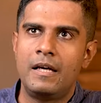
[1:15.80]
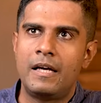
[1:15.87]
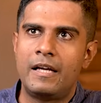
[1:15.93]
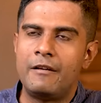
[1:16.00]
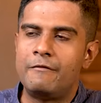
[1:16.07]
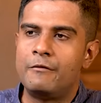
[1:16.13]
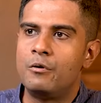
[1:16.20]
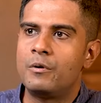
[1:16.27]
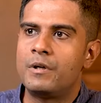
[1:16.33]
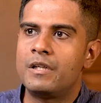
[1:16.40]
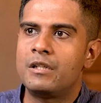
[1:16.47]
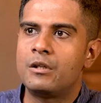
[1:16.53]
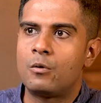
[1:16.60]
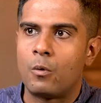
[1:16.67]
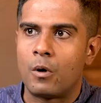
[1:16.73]
And if you look at
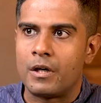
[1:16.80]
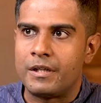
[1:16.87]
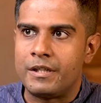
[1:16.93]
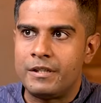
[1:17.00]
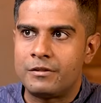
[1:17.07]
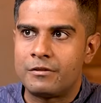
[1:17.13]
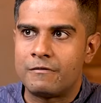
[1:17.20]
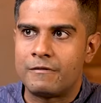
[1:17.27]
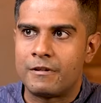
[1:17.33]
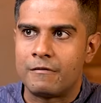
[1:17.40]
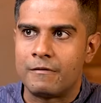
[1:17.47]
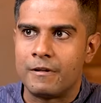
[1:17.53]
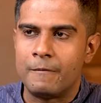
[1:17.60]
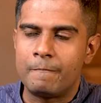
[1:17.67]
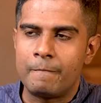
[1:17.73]
the qualities of
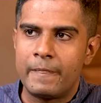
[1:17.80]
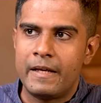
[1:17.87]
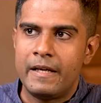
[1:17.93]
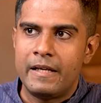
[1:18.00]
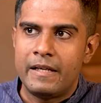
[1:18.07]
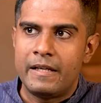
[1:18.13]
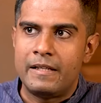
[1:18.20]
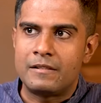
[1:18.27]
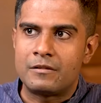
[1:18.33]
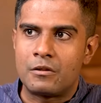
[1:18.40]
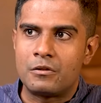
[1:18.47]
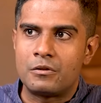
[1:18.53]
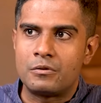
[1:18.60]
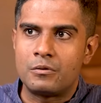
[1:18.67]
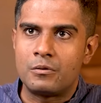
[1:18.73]
Kapha, it is
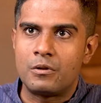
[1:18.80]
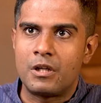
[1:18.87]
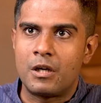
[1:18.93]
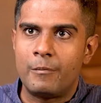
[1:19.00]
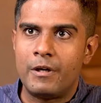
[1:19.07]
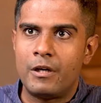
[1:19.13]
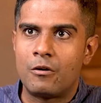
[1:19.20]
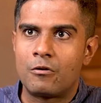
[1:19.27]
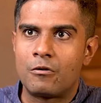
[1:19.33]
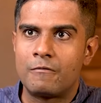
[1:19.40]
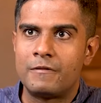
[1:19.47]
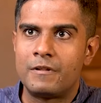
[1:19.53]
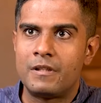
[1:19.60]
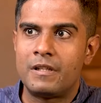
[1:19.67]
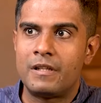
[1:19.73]
also coming out
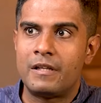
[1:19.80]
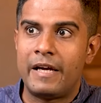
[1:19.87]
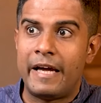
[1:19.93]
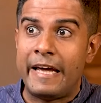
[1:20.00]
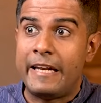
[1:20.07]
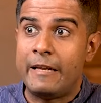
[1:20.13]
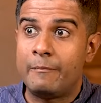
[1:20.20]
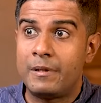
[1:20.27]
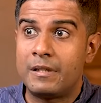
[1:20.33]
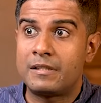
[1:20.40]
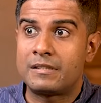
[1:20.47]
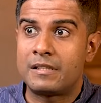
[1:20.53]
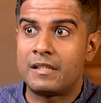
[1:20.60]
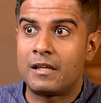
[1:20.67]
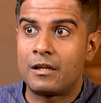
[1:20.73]
of the
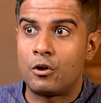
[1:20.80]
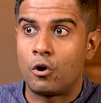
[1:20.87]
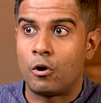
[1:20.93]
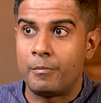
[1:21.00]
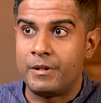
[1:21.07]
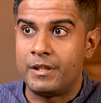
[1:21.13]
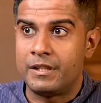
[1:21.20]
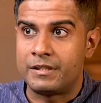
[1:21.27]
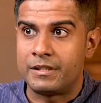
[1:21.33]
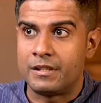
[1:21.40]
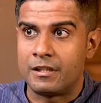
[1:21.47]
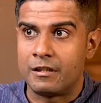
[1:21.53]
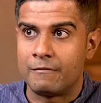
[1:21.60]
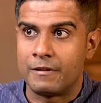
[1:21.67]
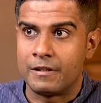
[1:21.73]
elements that are dominant in
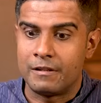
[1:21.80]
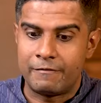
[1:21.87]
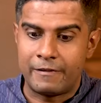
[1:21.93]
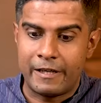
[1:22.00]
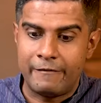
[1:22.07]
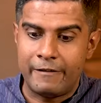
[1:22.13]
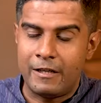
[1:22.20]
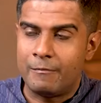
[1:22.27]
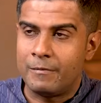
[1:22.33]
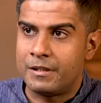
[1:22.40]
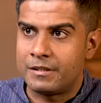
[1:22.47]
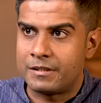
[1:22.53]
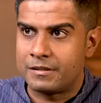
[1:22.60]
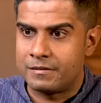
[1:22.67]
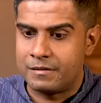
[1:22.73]
Kapha. The 5
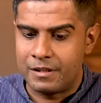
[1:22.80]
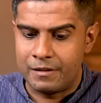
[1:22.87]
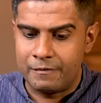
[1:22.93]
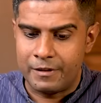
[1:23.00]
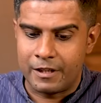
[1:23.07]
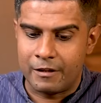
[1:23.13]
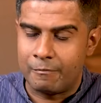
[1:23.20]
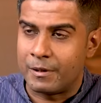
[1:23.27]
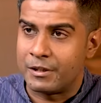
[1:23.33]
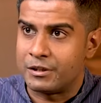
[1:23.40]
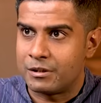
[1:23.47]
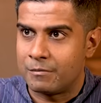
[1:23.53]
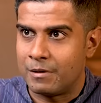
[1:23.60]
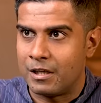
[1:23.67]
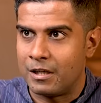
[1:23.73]
elements that we have,
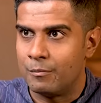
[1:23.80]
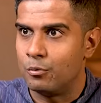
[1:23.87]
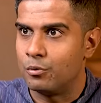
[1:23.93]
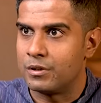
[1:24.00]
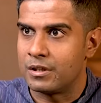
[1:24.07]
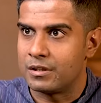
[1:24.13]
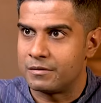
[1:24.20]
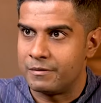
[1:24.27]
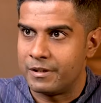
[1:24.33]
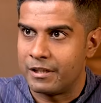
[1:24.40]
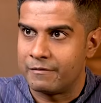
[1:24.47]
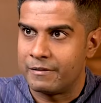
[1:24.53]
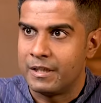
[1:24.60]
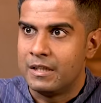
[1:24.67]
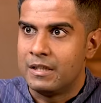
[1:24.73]
Pancha Mahabhutas, we
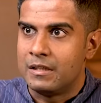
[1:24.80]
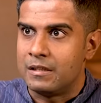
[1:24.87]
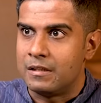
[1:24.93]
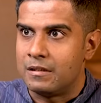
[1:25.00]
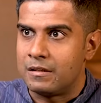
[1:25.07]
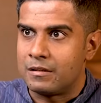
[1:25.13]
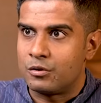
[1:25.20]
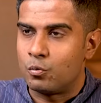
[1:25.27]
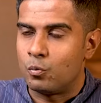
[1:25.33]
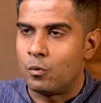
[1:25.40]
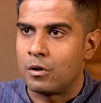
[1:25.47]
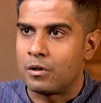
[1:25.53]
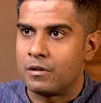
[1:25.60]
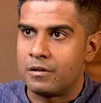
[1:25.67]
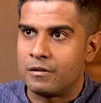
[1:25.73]
have earth,
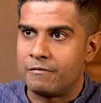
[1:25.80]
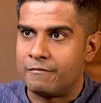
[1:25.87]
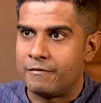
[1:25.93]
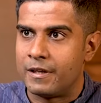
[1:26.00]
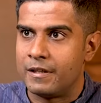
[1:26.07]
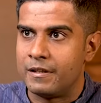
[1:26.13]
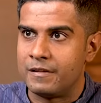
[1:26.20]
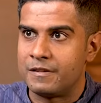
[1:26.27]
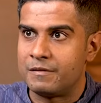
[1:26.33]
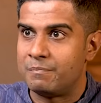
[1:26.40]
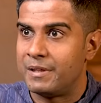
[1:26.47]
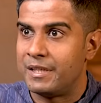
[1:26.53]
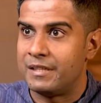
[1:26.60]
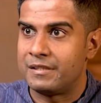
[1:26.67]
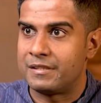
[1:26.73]
water, fire,
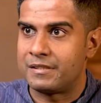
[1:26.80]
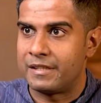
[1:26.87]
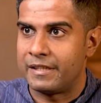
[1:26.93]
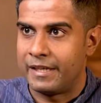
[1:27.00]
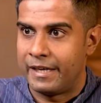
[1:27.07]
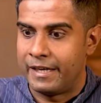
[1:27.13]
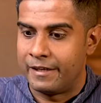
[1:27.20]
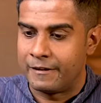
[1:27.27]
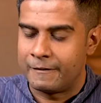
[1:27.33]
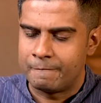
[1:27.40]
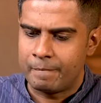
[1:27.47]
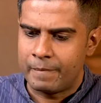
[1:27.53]
space, air.